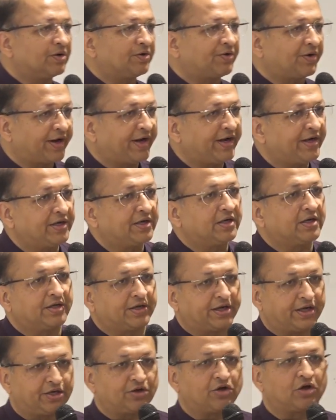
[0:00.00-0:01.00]
trained
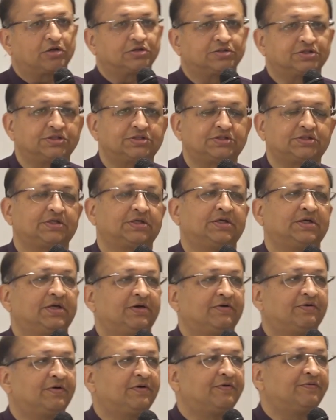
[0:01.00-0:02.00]
radiologist,
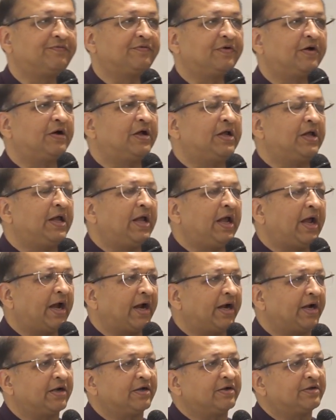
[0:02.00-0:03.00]

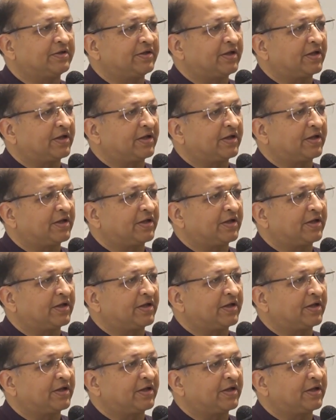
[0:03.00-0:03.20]
and